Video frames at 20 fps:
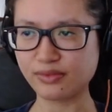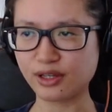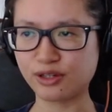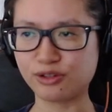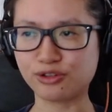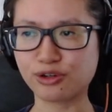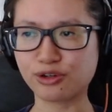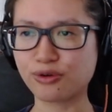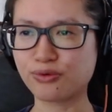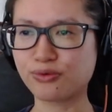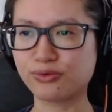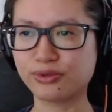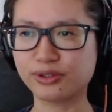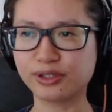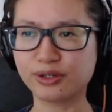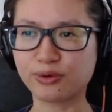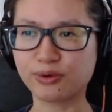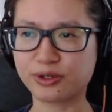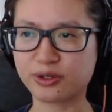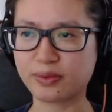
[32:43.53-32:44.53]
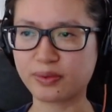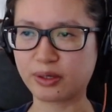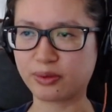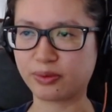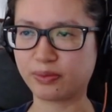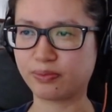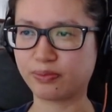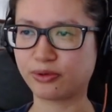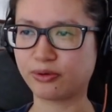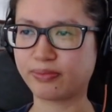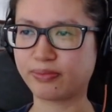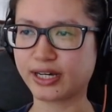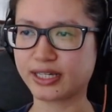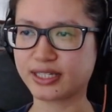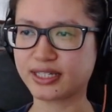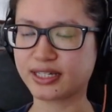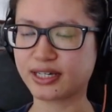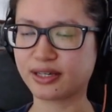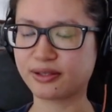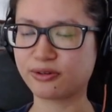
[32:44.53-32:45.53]
don't really want to be put back
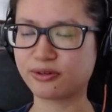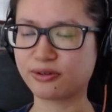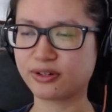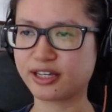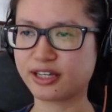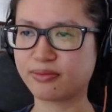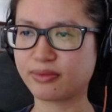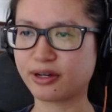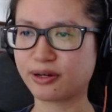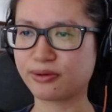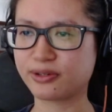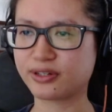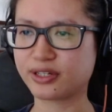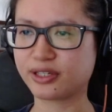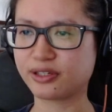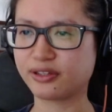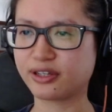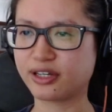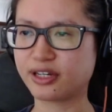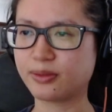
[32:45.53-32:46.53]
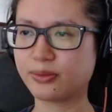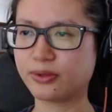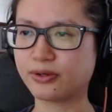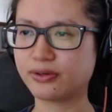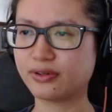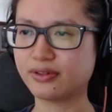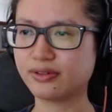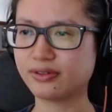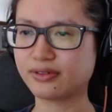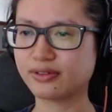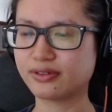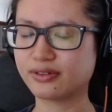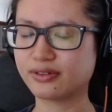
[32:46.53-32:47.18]
together again by Ritil anymore.